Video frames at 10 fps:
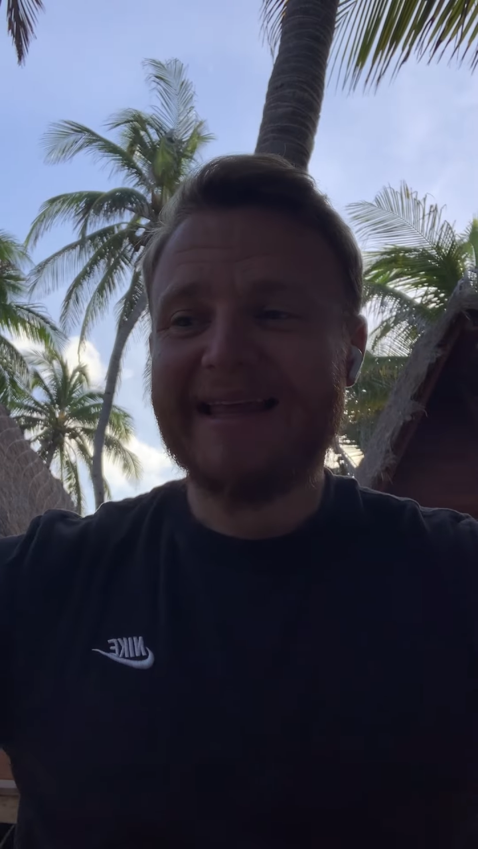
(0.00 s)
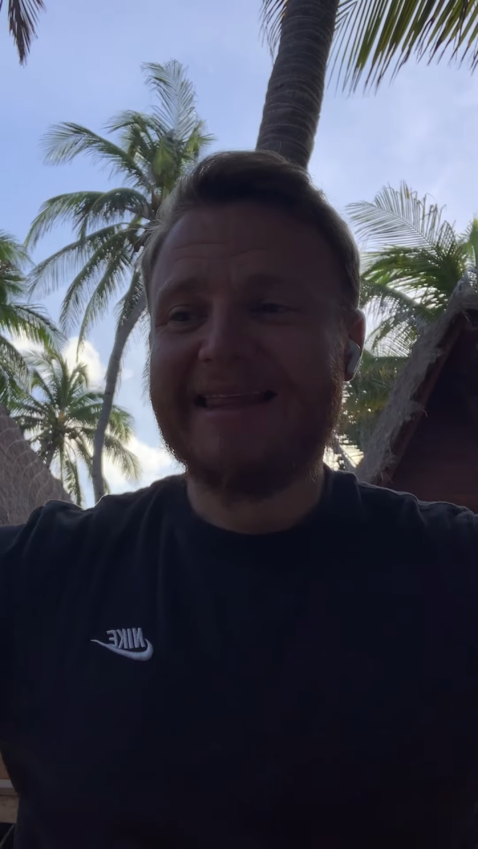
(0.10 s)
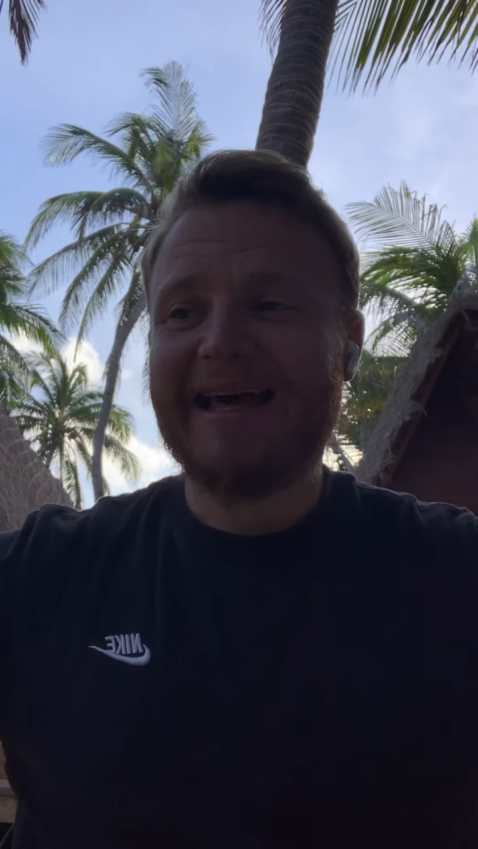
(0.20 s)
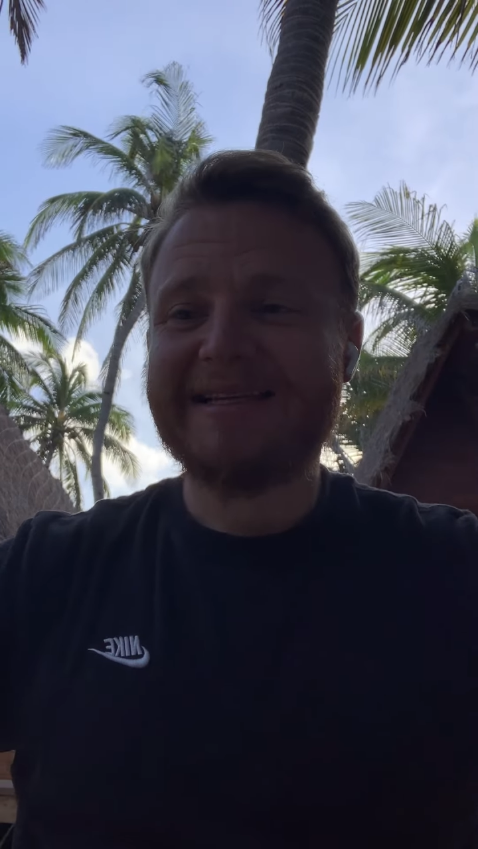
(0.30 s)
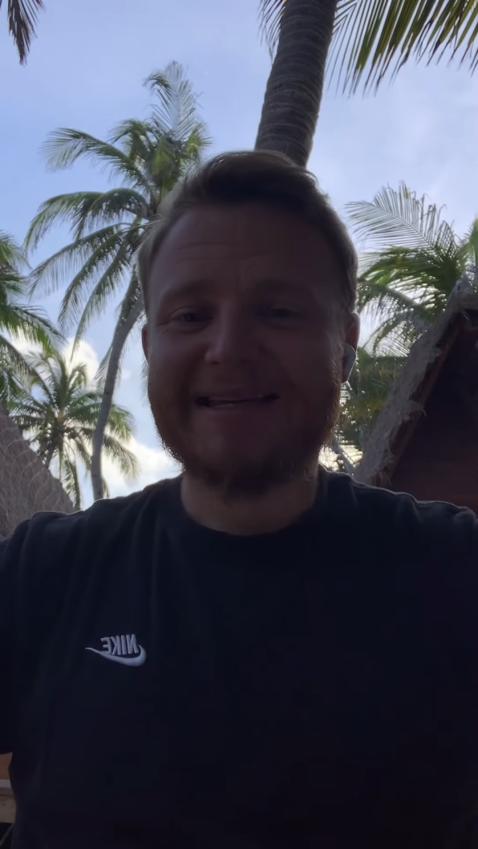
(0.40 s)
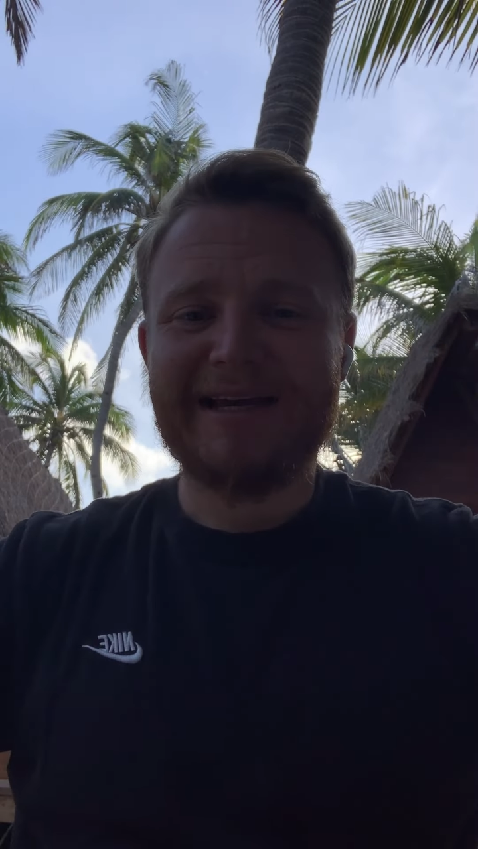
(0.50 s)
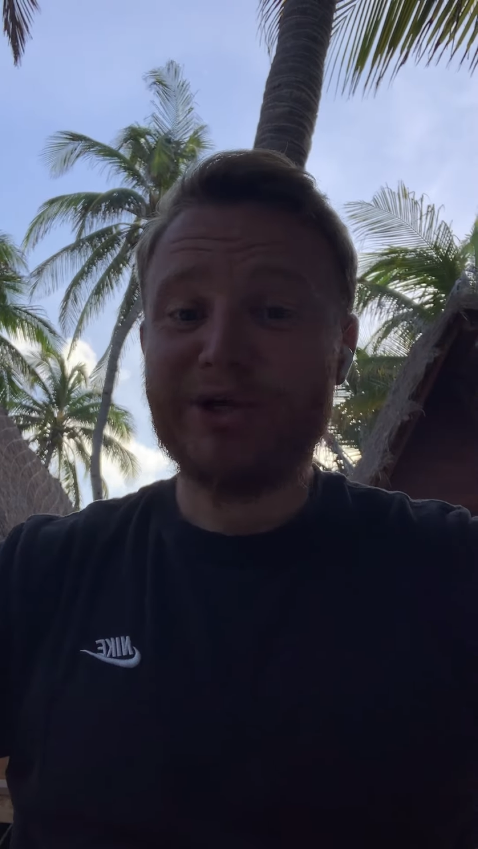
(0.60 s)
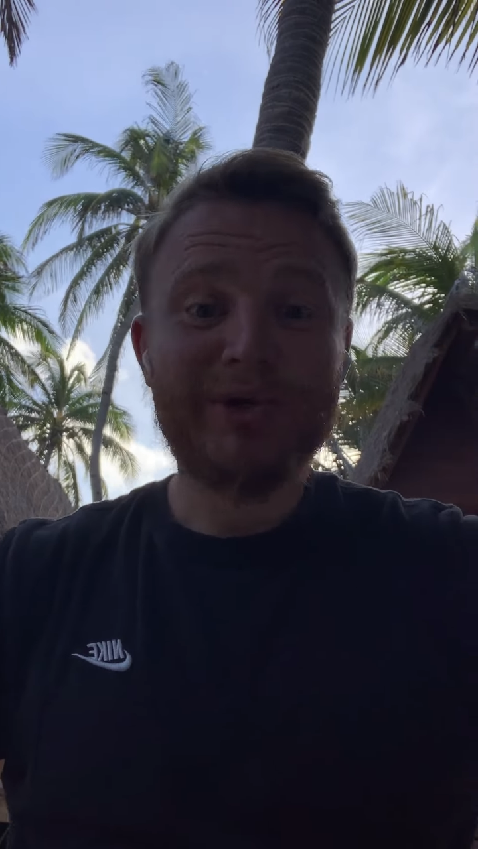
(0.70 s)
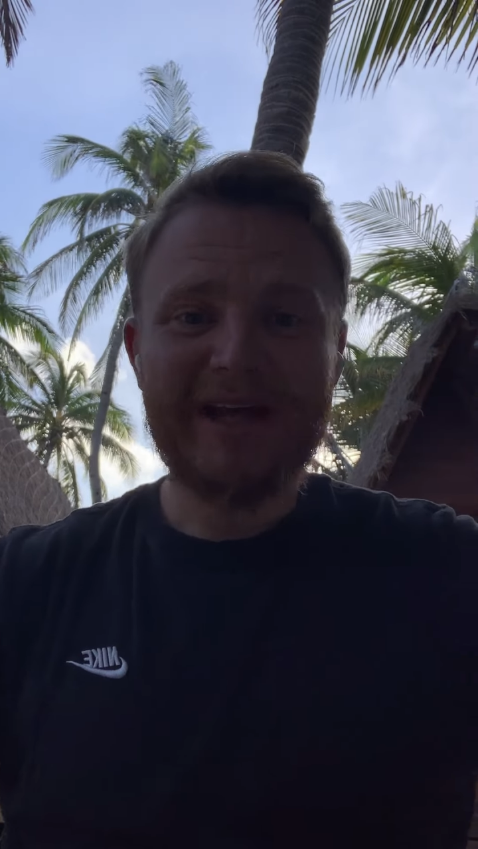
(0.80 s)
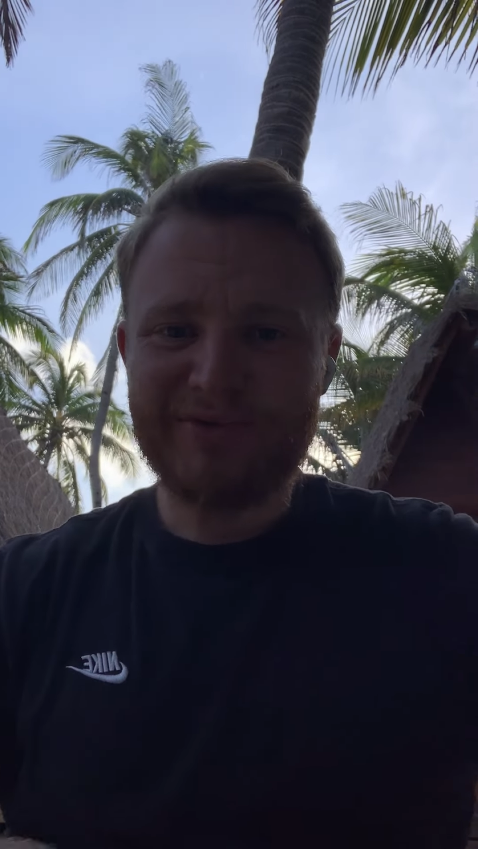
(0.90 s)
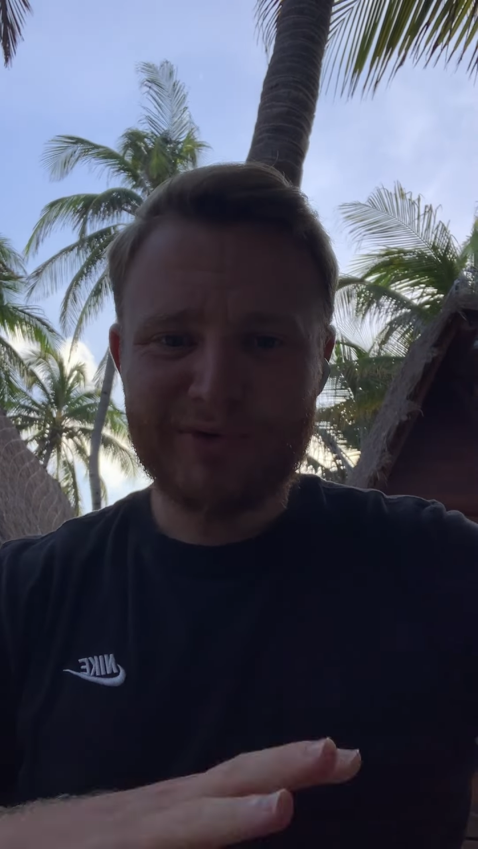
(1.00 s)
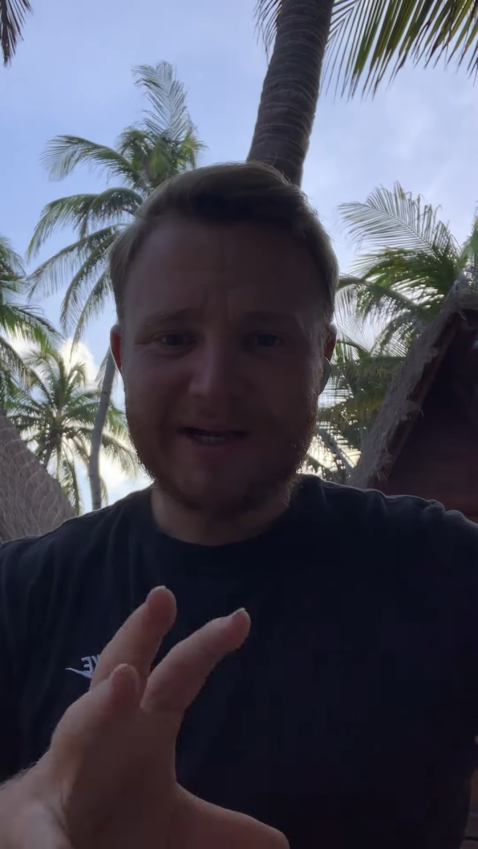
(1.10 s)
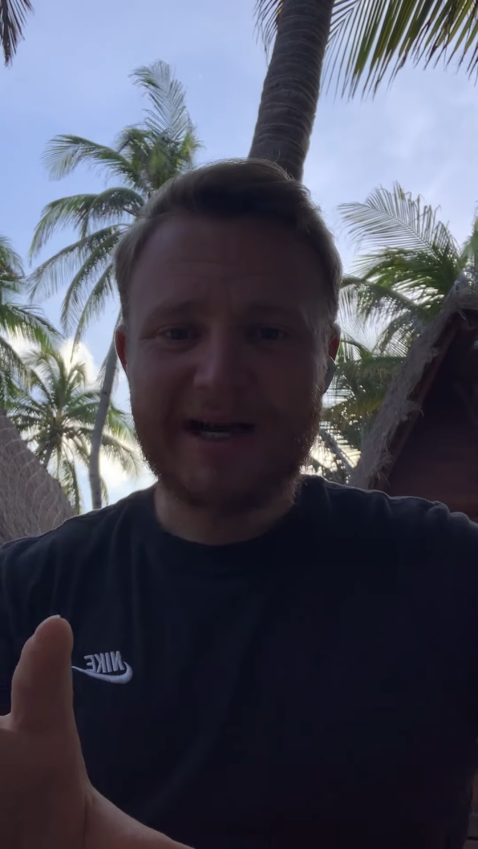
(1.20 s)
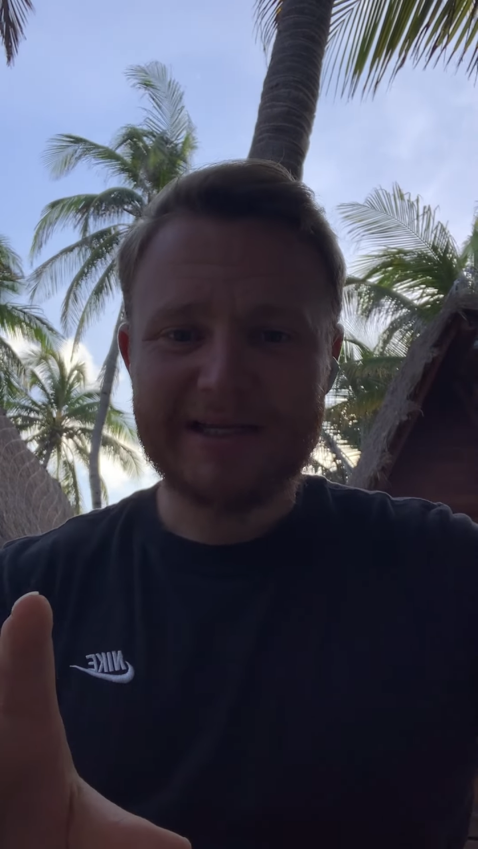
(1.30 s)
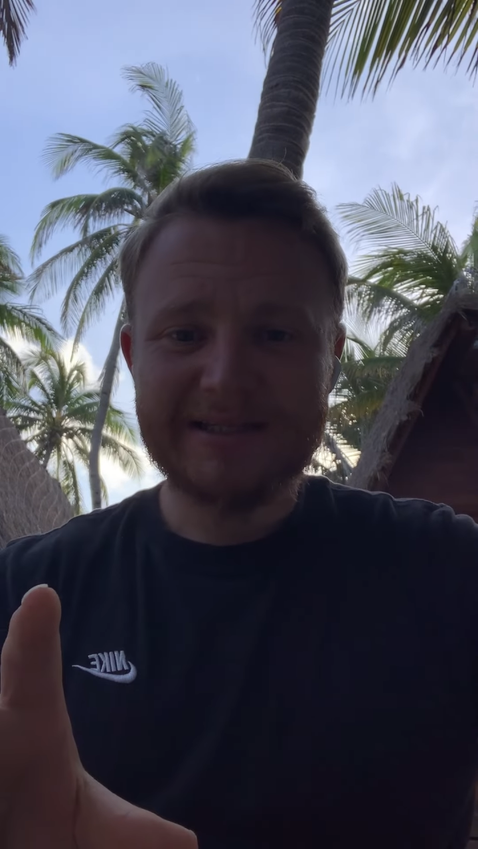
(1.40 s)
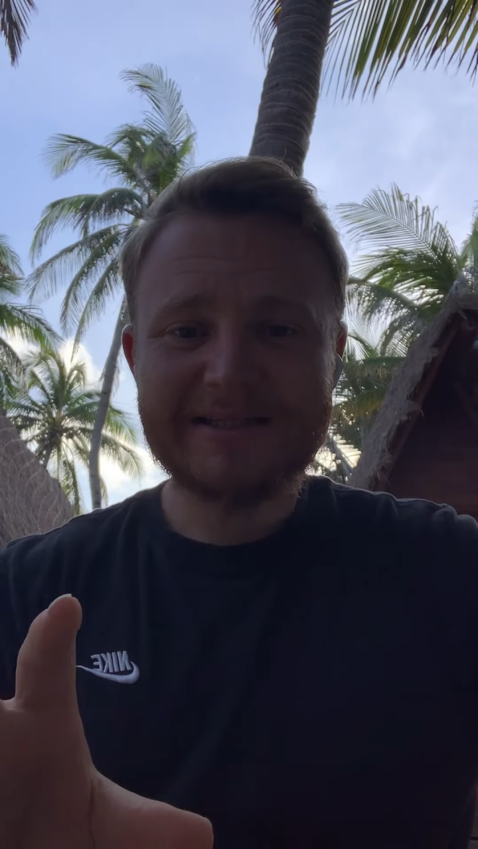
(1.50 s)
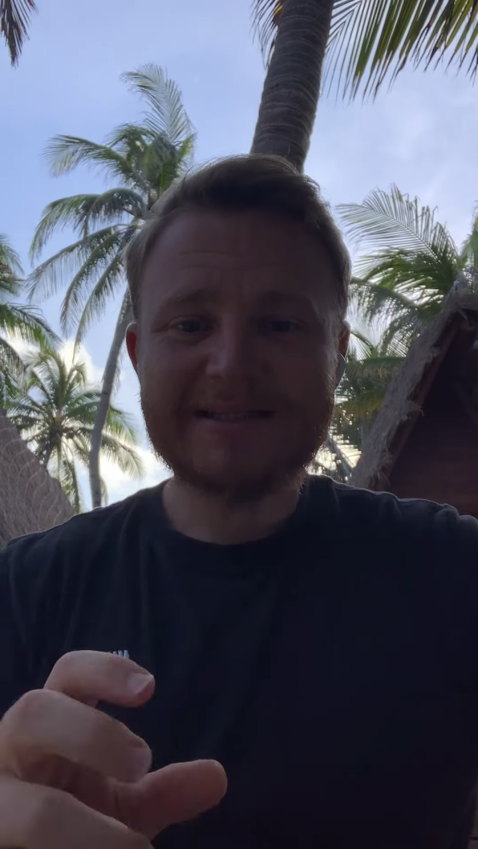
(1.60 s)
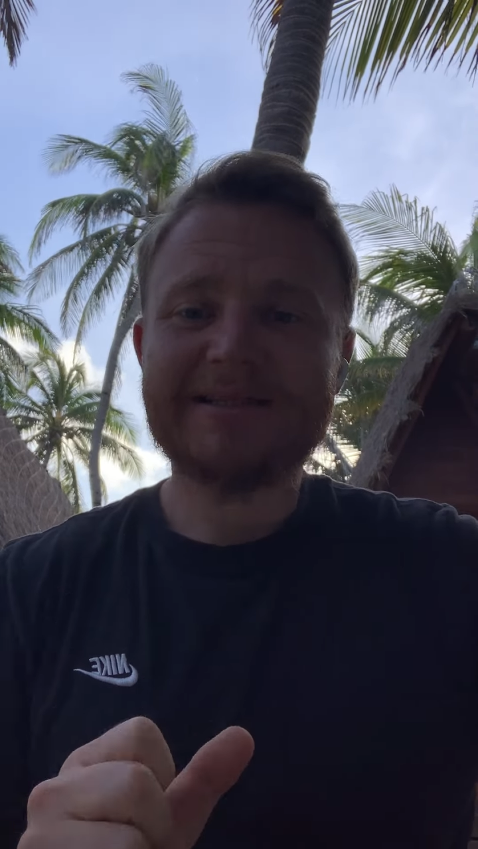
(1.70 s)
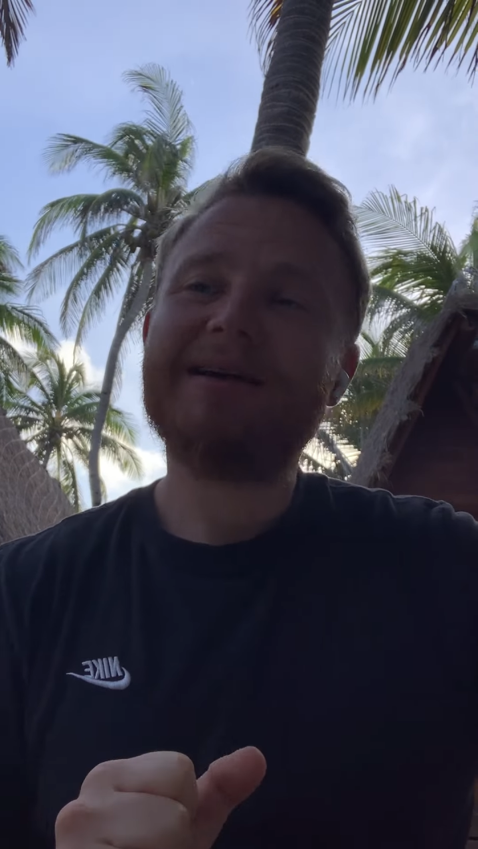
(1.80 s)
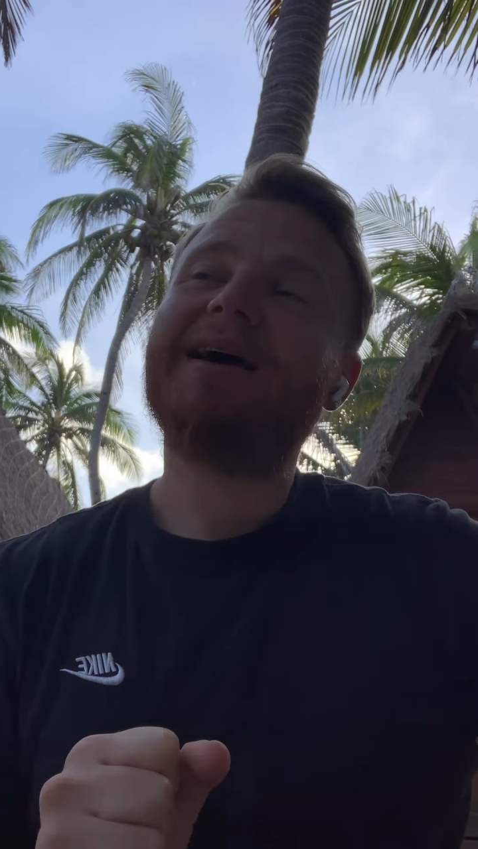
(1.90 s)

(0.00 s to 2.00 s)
that you'll love it regardless.